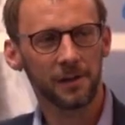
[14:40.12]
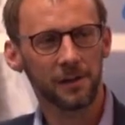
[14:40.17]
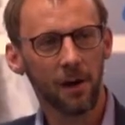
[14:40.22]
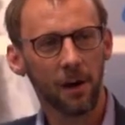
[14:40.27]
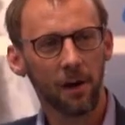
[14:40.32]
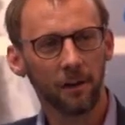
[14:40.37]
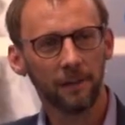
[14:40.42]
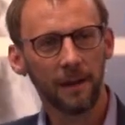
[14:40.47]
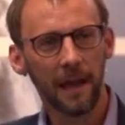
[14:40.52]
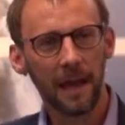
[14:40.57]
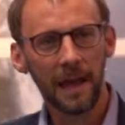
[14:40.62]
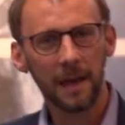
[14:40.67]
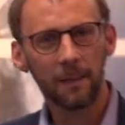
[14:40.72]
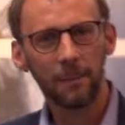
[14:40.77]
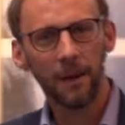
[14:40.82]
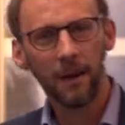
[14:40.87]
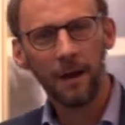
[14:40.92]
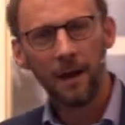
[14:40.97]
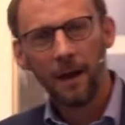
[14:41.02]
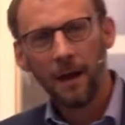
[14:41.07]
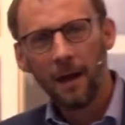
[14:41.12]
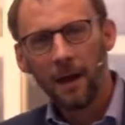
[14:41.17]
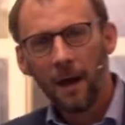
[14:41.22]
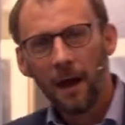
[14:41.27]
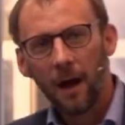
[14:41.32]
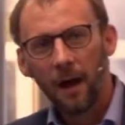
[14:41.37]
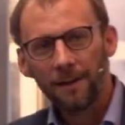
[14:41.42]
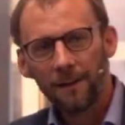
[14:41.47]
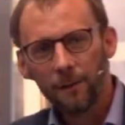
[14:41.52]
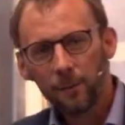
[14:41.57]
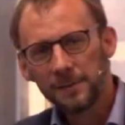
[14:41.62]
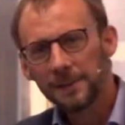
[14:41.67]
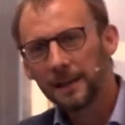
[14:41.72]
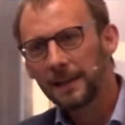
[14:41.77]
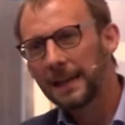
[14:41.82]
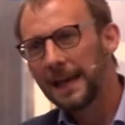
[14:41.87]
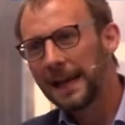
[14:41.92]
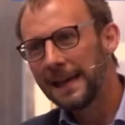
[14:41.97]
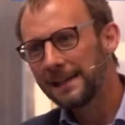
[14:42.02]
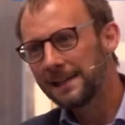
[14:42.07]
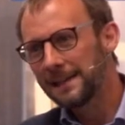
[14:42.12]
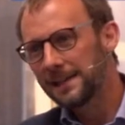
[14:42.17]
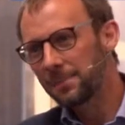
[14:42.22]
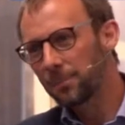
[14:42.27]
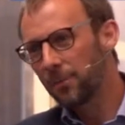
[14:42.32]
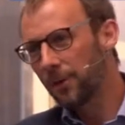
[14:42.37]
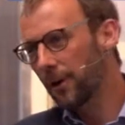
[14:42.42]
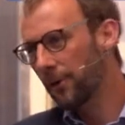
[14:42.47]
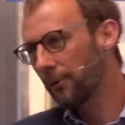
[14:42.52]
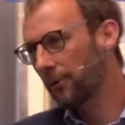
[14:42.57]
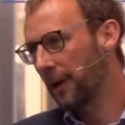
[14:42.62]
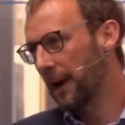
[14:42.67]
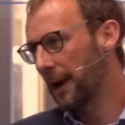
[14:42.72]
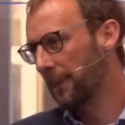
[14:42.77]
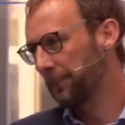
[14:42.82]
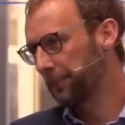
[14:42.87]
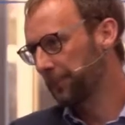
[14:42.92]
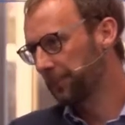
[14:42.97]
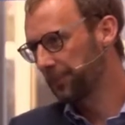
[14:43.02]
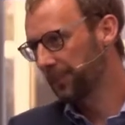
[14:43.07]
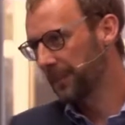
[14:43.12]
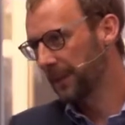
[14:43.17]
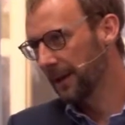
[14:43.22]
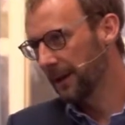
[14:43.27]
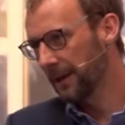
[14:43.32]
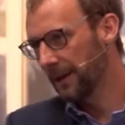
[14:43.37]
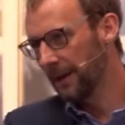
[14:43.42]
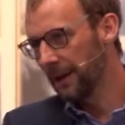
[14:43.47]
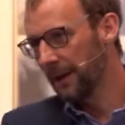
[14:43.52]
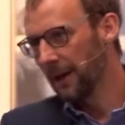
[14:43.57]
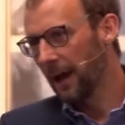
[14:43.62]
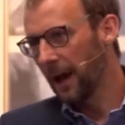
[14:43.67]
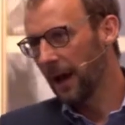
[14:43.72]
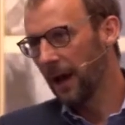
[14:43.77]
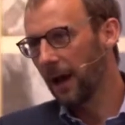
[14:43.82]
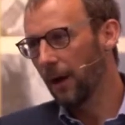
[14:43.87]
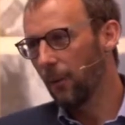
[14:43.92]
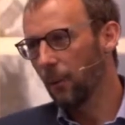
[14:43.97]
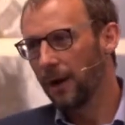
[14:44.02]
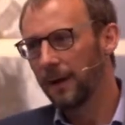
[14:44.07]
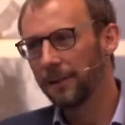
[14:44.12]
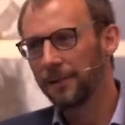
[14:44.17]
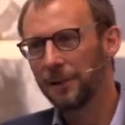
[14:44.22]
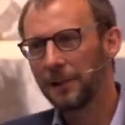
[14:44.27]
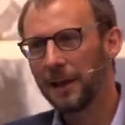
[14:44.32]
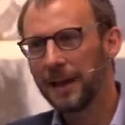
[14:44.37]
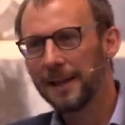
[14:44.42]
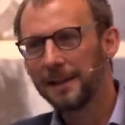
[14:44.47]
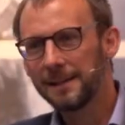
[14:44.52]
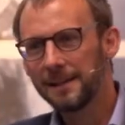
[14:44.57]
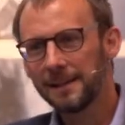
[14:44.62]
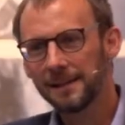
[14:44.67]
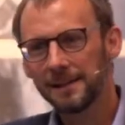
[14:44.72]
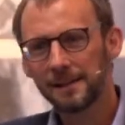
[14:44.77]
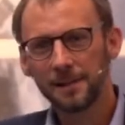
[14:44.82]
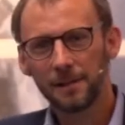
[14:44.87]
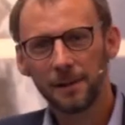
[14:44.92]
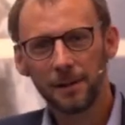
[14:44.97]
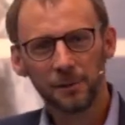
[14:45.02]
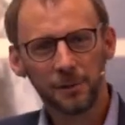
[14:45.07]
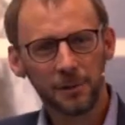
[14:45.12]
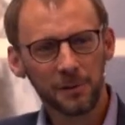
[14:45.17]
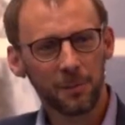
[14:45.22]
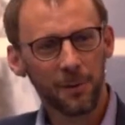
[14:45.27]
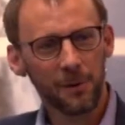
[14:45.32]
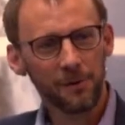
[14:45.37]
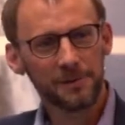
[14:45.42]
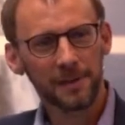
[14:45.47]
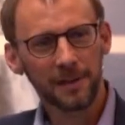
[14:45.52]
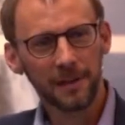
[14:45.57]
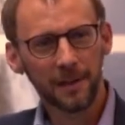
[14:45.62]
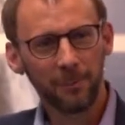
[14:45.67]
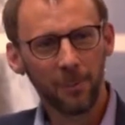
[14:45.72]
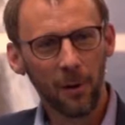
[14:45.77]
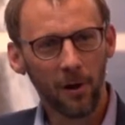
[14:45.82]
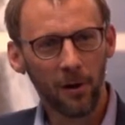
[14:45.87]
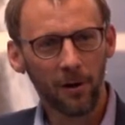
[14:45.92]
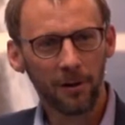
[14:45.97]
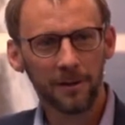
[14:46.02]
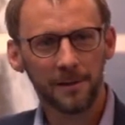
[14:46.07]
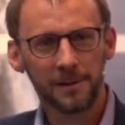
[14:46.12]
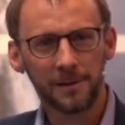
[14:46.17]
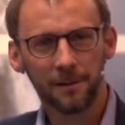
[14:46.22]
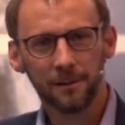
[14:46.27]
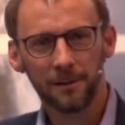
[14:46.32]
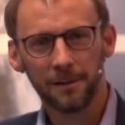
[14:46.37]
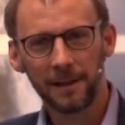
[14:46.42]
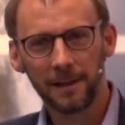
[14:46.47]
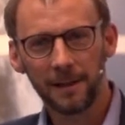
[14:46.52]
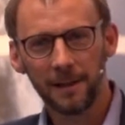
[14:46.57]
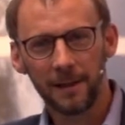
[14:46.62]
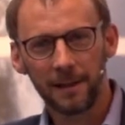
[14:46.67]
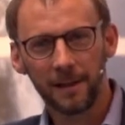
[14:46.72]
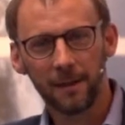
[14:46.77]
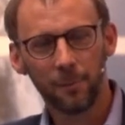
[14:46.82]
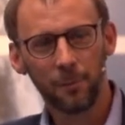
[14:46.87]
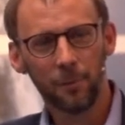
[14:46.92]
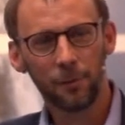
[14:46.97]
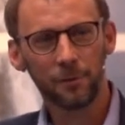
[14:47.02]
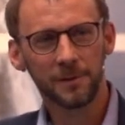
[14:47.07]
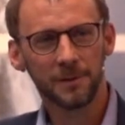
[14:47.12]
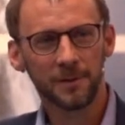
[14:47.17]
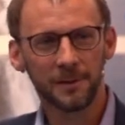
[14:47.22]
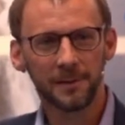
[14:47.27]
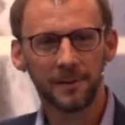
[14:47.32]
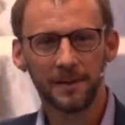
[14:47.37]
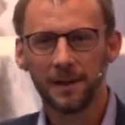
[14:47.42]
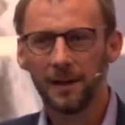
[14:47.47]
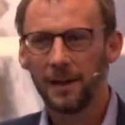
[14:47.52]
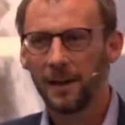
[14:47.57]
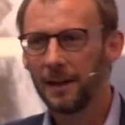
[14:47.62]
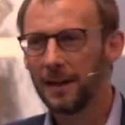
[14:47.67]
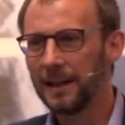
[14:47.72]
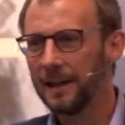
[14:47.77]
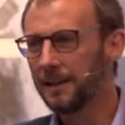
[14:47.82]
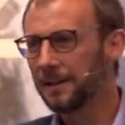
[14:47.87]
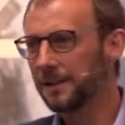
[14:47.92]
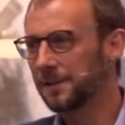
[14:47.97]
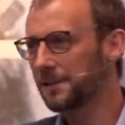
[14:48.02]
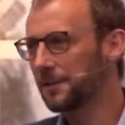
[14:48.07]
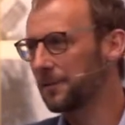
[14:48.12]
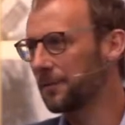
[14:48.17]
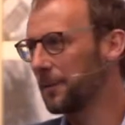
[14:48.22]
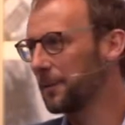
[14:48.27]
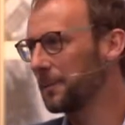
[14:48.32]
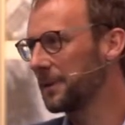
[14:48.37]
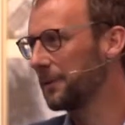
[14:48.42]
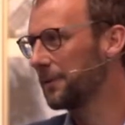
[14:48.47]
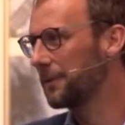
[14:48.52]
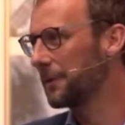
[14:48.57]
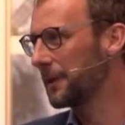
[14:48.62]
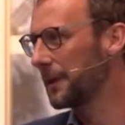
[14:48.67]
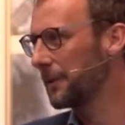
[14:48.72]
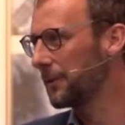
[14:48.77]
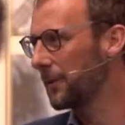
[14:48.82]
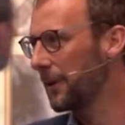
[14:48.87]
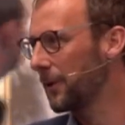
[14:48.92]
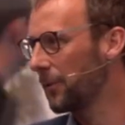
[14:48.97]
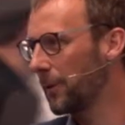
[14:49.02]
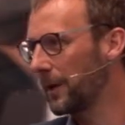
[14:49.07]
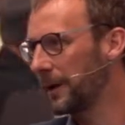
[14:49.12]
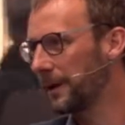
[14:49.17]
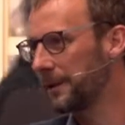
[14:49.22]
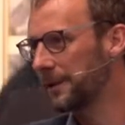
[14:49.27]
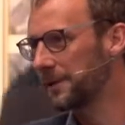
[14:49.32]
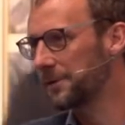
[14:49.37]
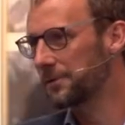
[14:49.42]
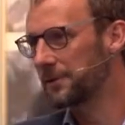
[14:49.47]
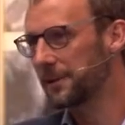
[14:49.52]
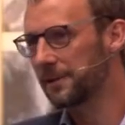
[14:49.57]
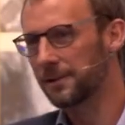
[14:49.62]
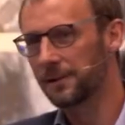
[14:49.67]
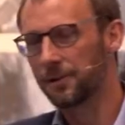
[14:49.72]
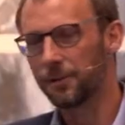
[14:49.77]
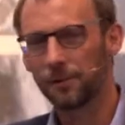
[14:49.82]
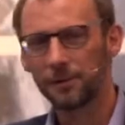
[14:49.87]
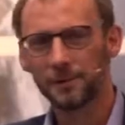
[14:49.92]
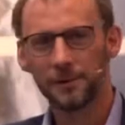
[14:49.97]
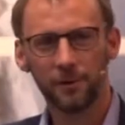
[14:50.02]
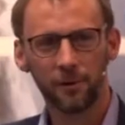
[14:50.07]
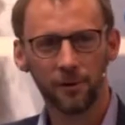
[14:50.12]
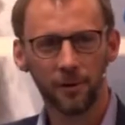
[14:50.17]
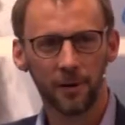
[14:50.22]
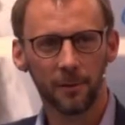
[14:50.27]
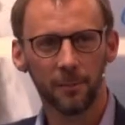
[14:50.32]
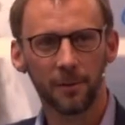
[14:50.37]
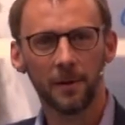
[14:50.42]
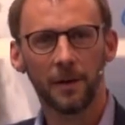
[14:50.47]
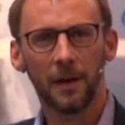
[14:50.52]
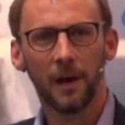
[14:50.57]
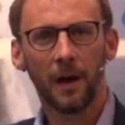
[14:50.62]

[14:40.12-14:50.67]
shan't name, and there was a ladies' program. where the ladies, those are supposedly partners of the important leaders from different railway industries across Europe,